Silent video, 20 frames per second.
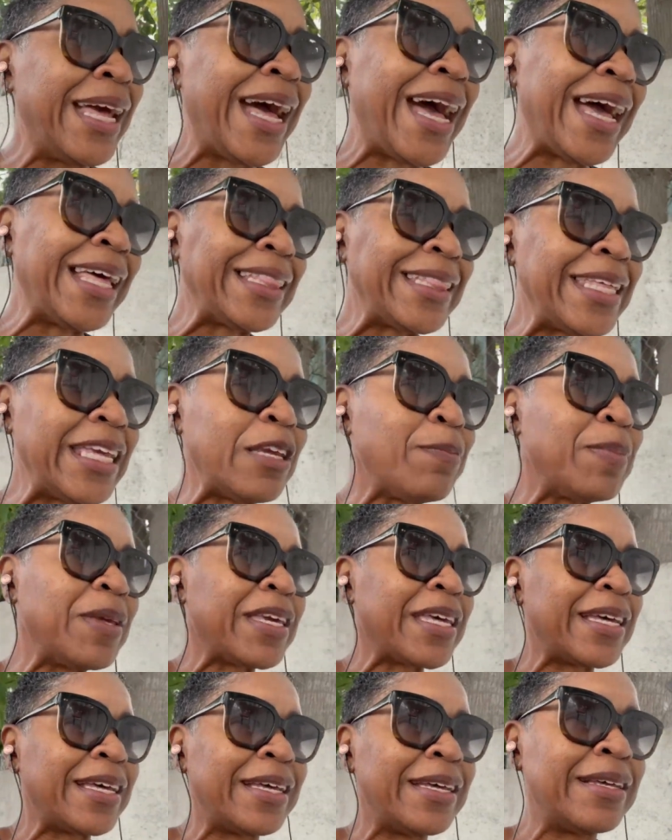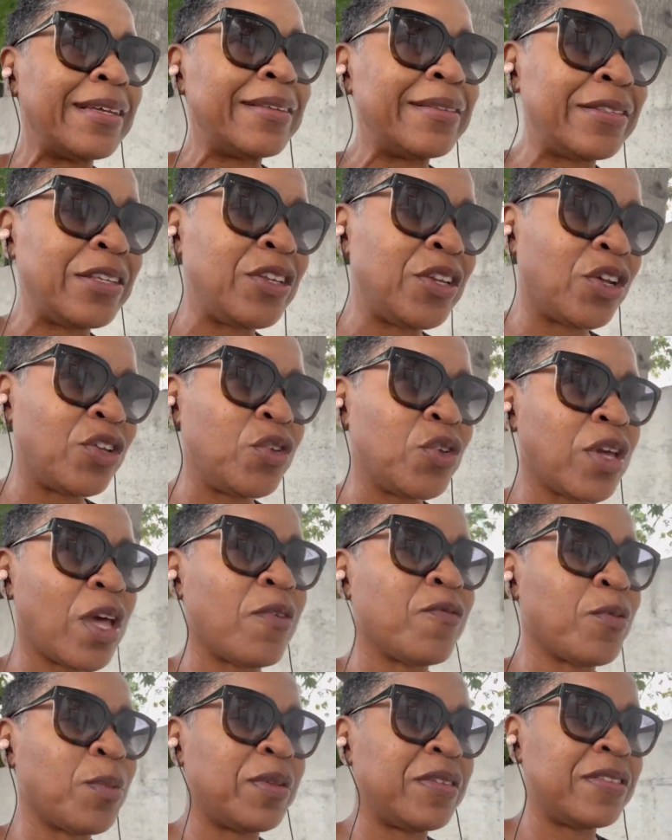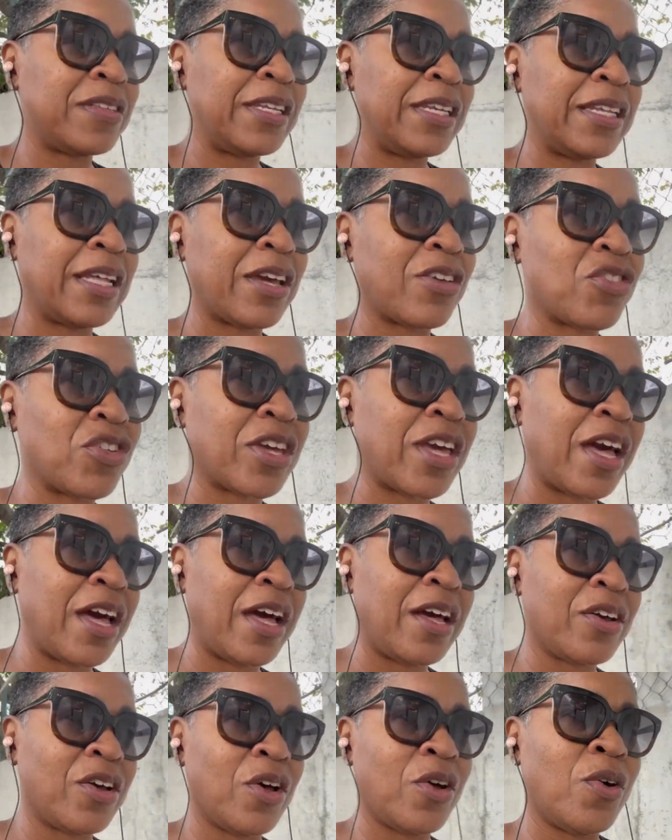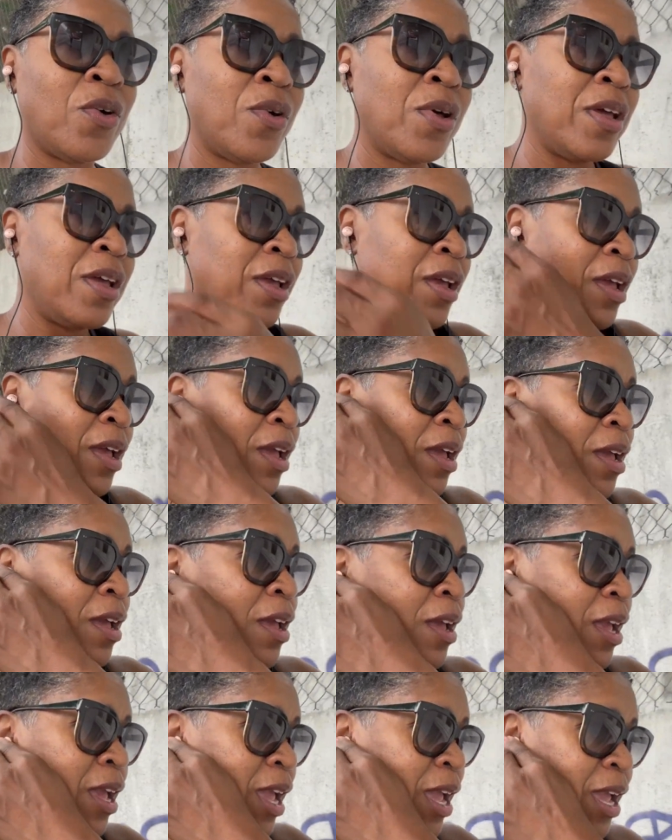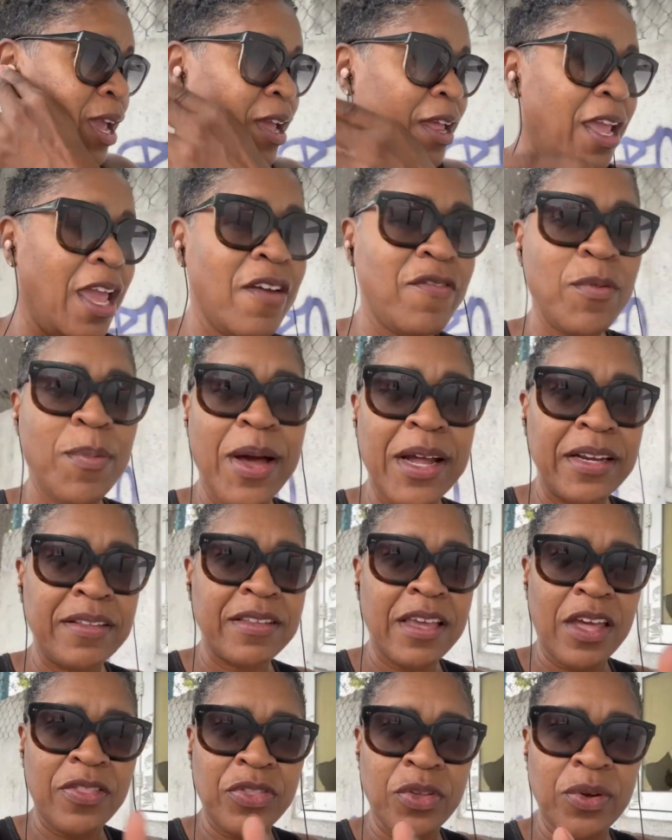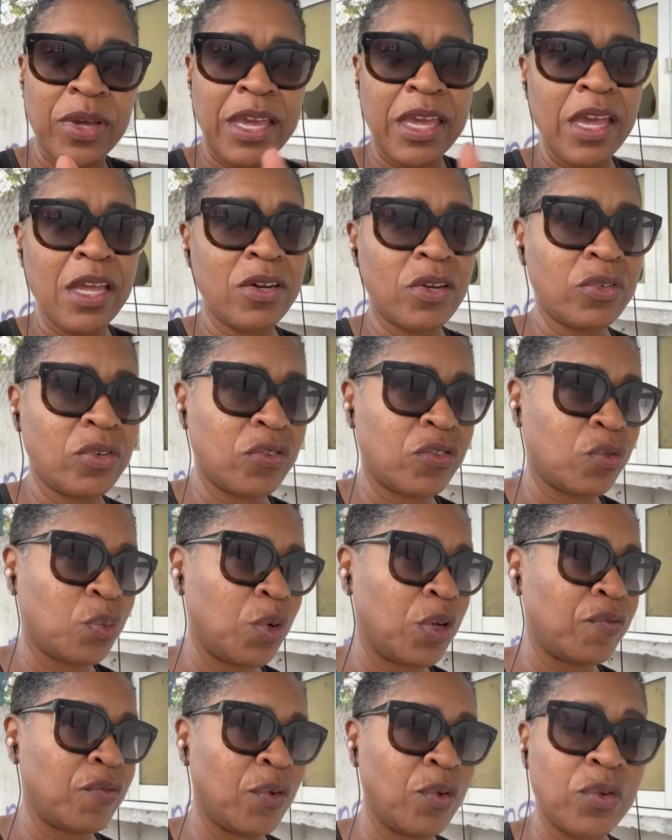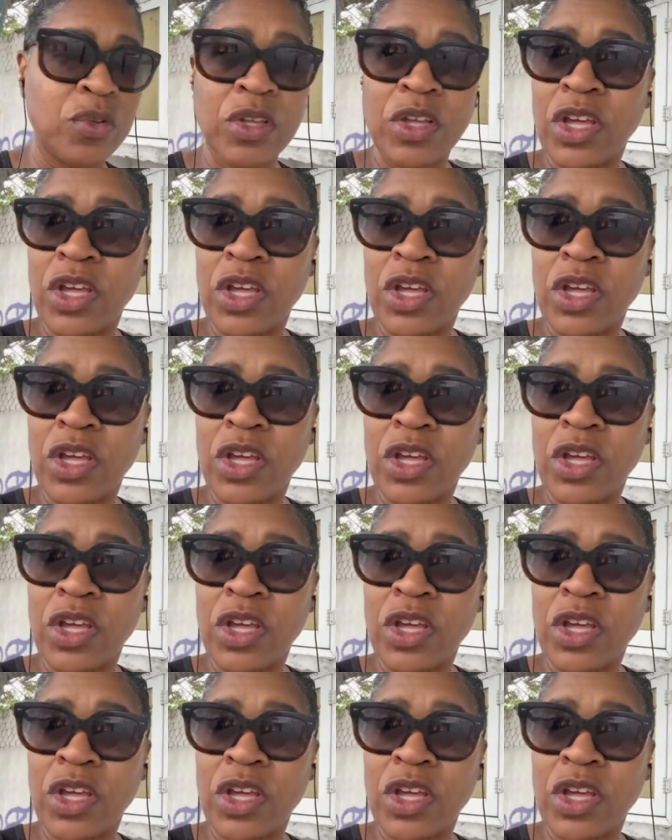I think because you come from a city like Chicago, and everybody's got their head on a swivel.